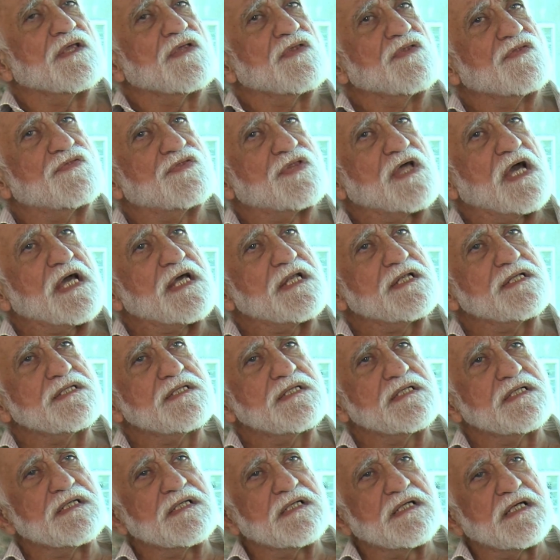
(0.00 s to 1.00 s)

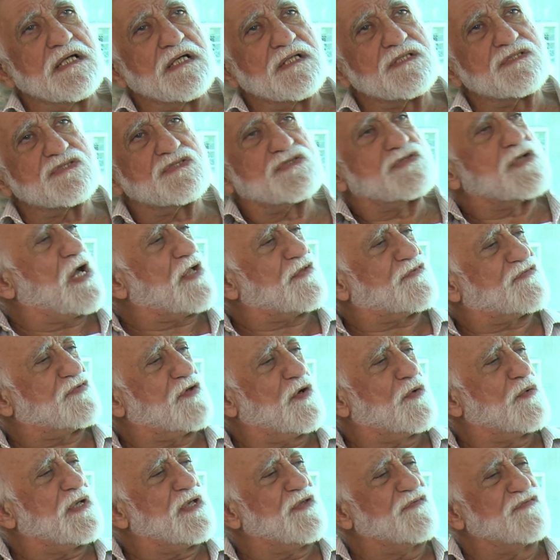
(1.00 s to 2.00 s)
then it's not
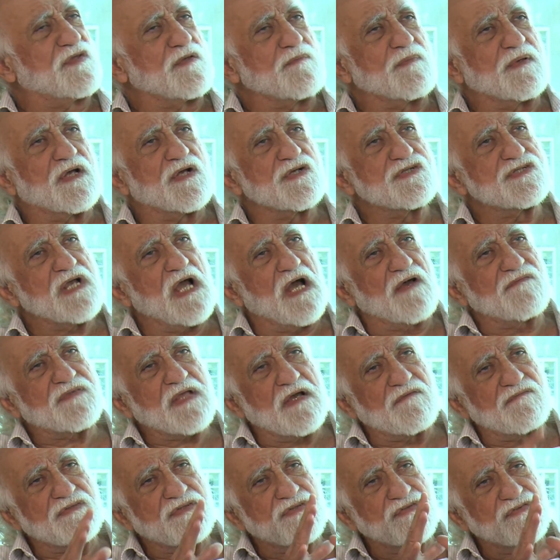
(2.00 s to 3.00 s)
so easy because you have to
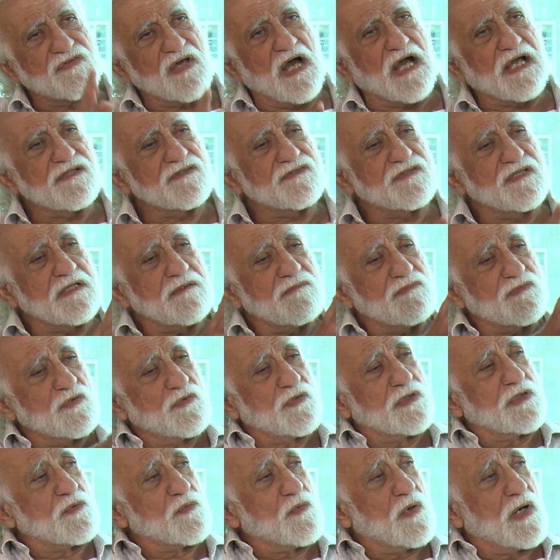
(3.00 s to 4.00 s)
have a design team
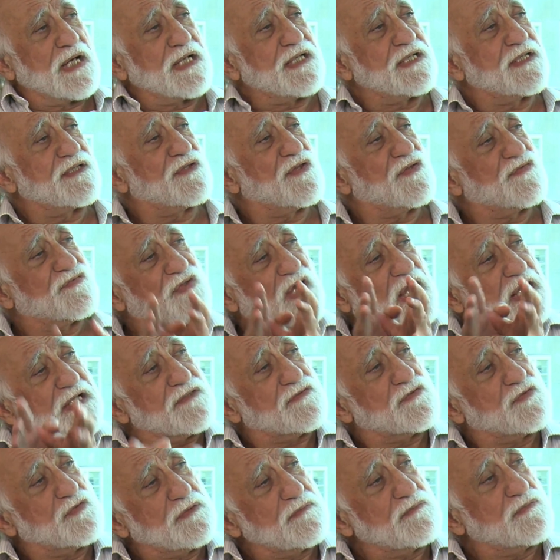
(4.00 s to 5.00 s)
doing one, a
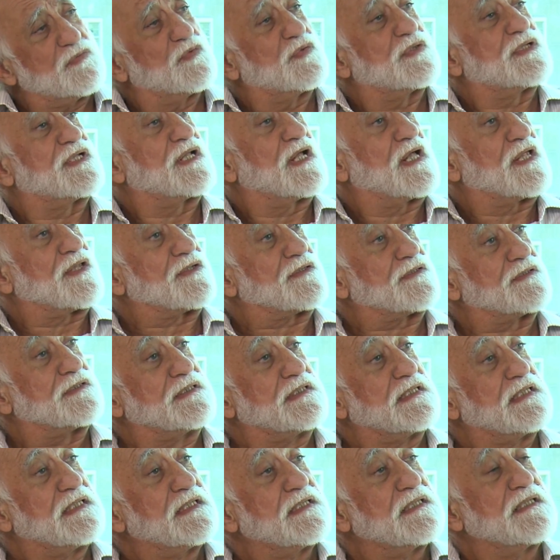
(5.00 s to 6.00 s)
design team doing another,
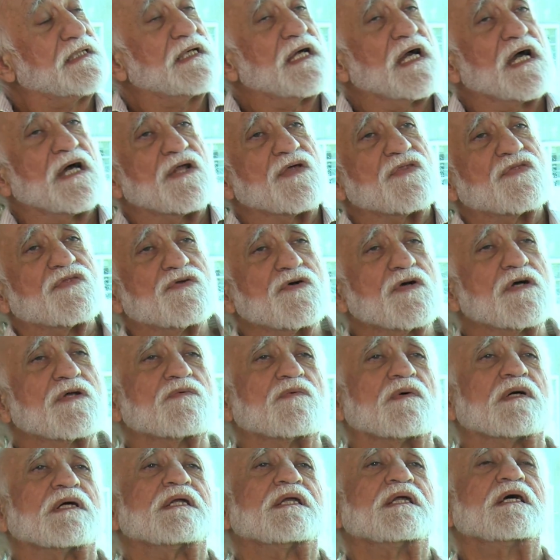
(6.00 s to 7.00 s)
and a third
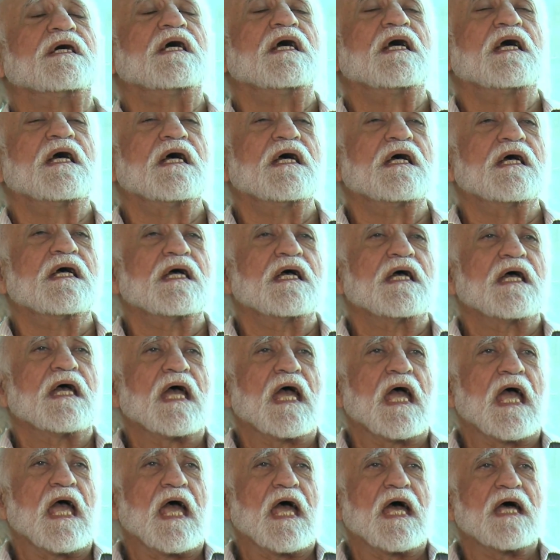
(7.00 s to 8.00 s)
one.
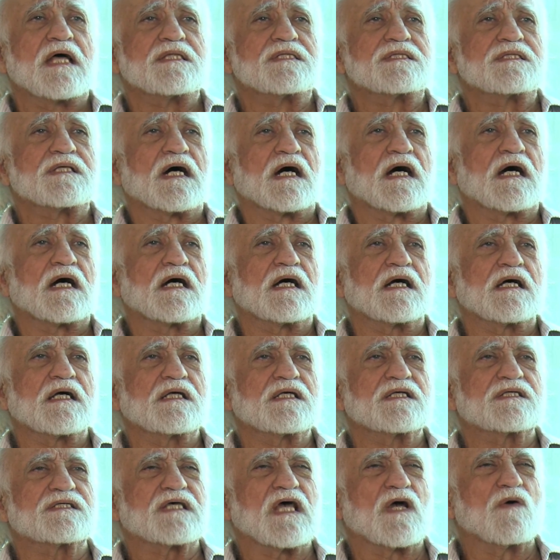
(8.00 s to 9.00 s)
And
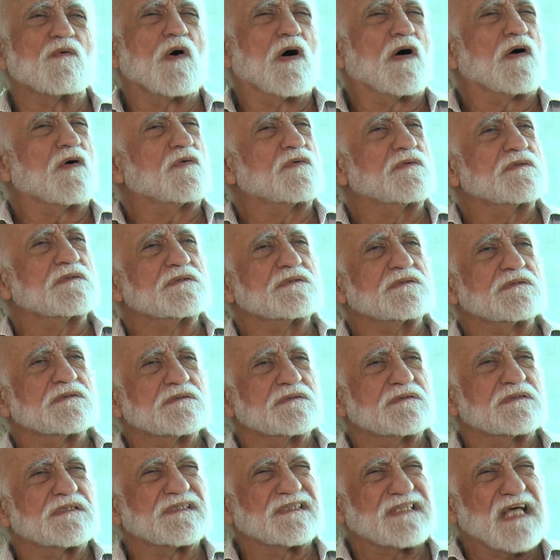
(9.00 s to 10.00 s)
you say, well,
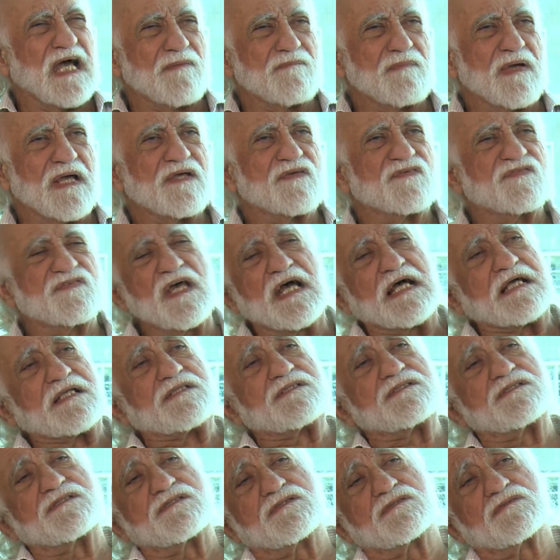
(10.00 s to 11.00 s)
does that make
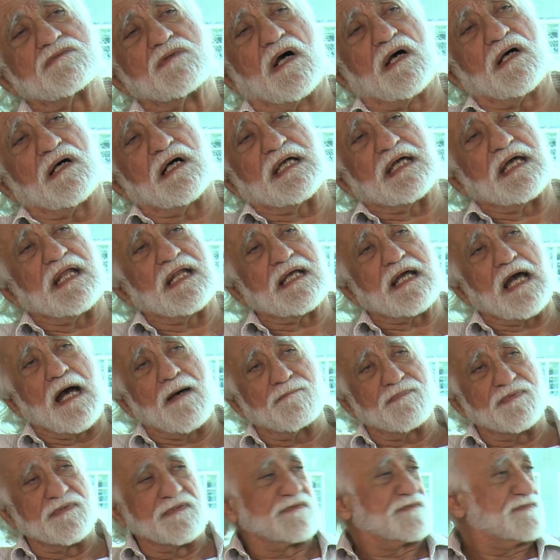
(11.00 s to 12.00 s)
sense? Well, I got a
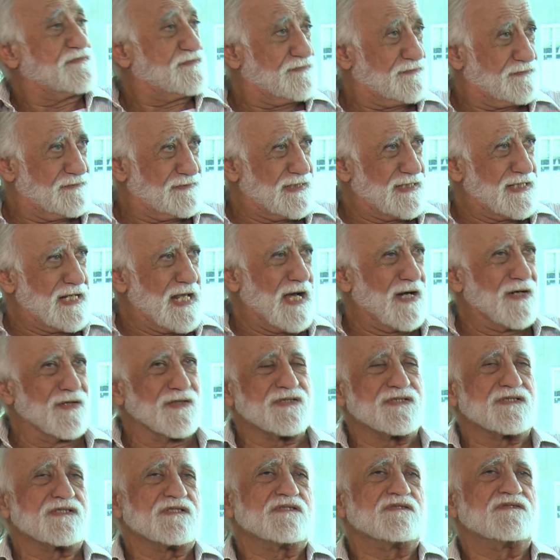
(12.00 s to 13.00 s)
couple of
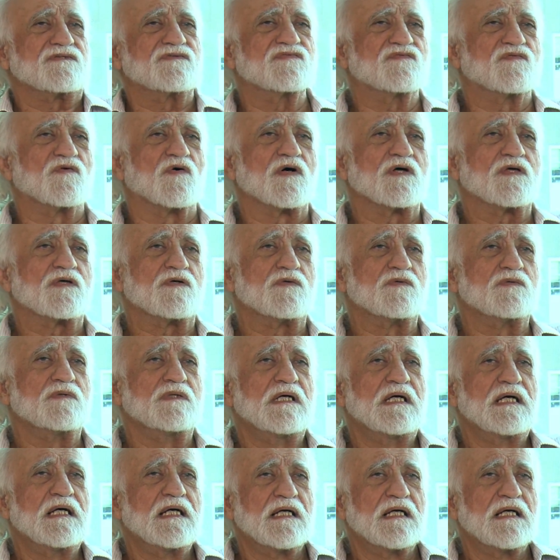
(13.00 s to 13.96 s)
analogies for you.